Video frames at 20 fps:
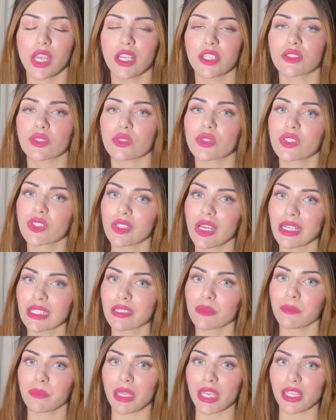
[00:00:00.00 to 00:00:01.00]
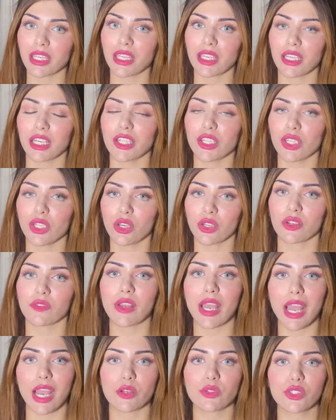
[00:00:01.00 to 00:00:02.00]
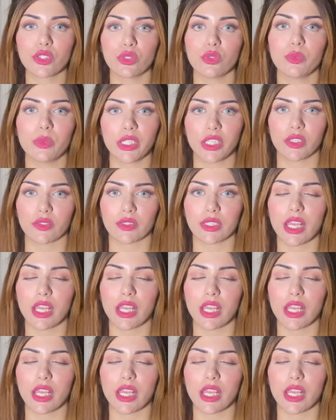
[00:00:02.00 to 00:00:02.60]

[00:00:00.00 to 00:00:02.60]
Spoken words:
So start making a lot of how-to videos.